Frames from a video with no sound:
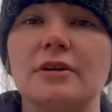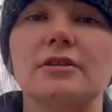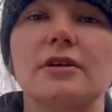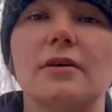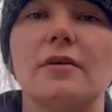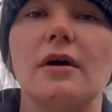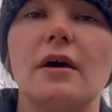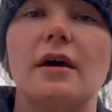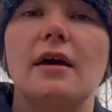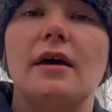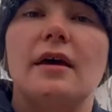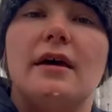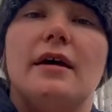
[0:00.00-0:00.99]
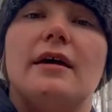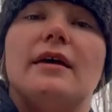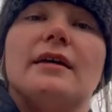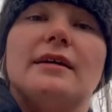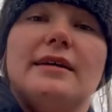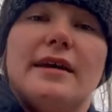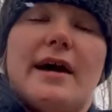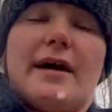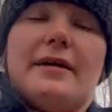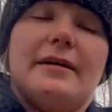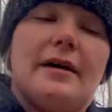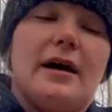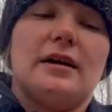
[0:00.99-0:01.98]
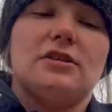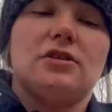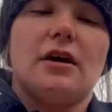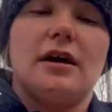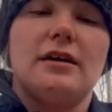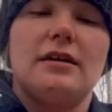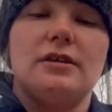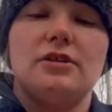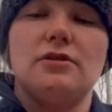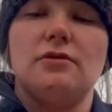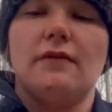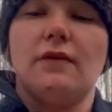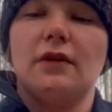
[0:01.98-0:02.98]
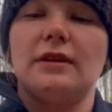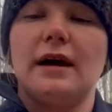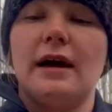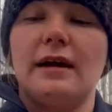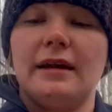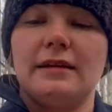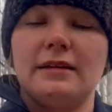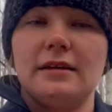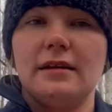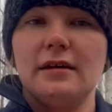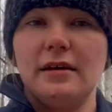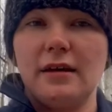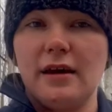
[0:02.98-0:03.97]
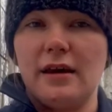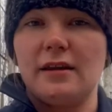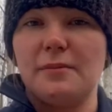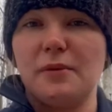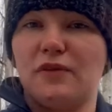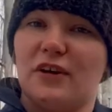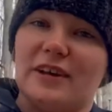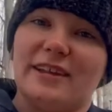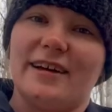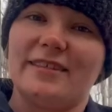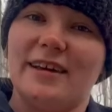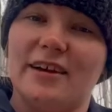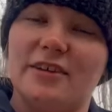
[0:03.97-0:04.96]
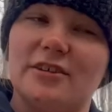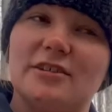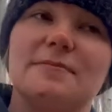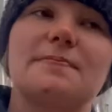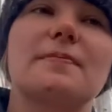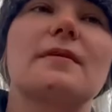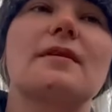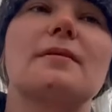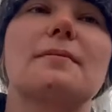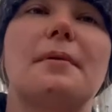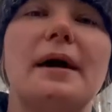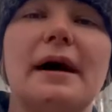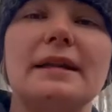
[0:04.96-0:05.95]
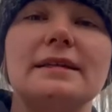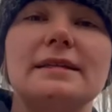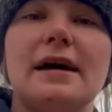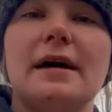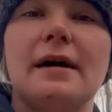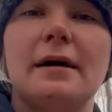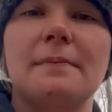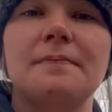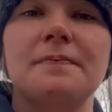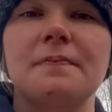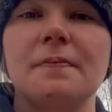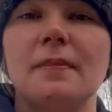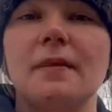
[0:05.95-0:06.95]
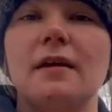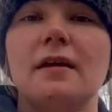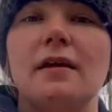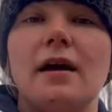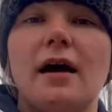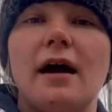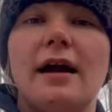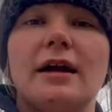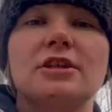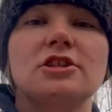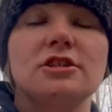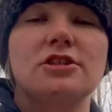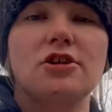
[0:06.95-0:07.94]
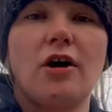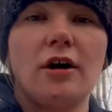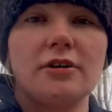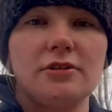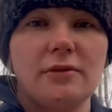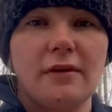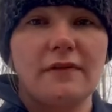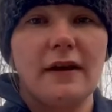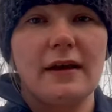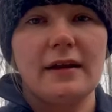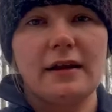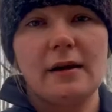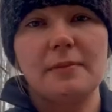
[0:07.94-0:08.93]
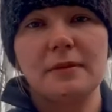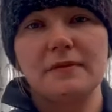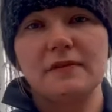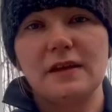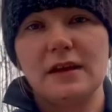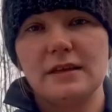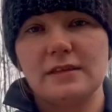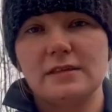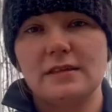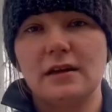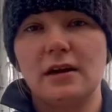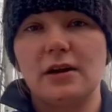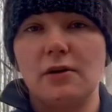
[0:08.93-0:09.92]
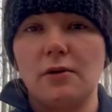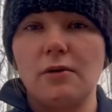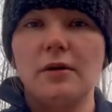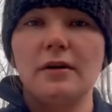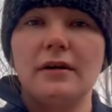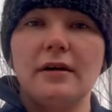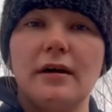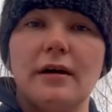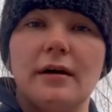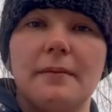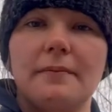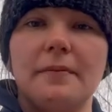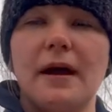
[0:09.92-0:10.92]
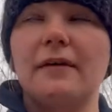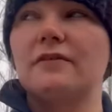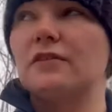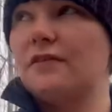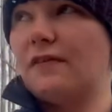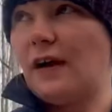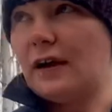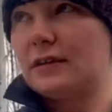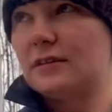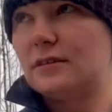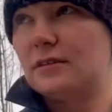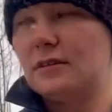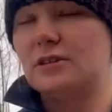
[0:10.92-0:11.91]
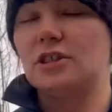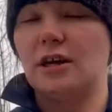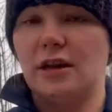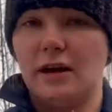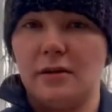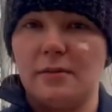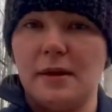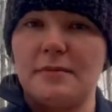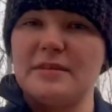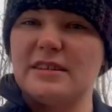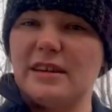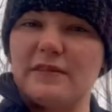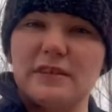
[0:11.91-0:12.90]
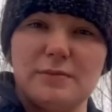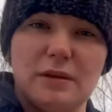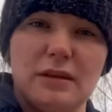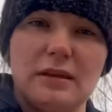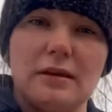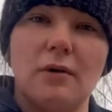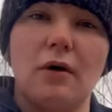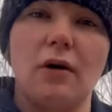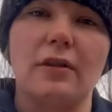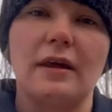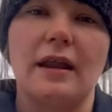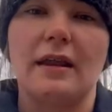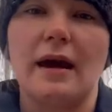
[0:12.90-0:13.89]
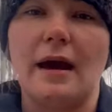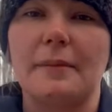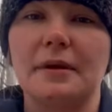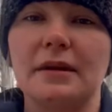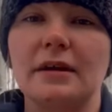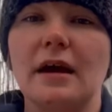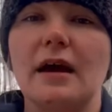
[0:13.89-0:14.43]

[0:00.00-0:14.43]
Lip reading: So yeah, I tried to avoid that, and I did end up avoiding that, thank goodness. But I actually talked to our vet a couple of days ago, after the fact that she had had her babies, kind of explained to him all that had happened.